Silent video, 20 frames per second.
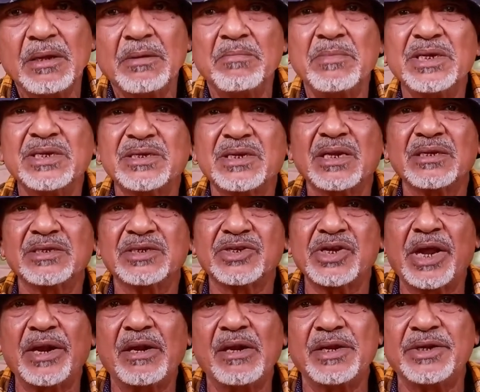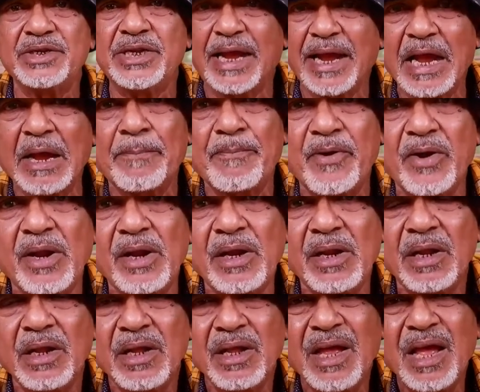Mr. Stanley Dengafield,
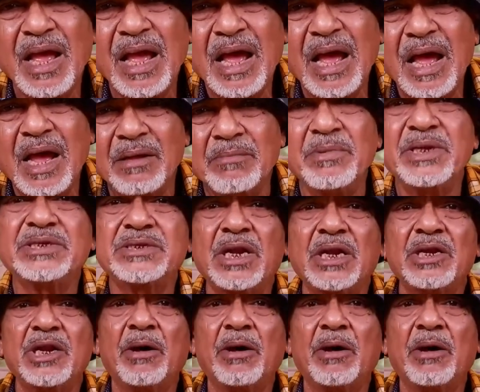Mr.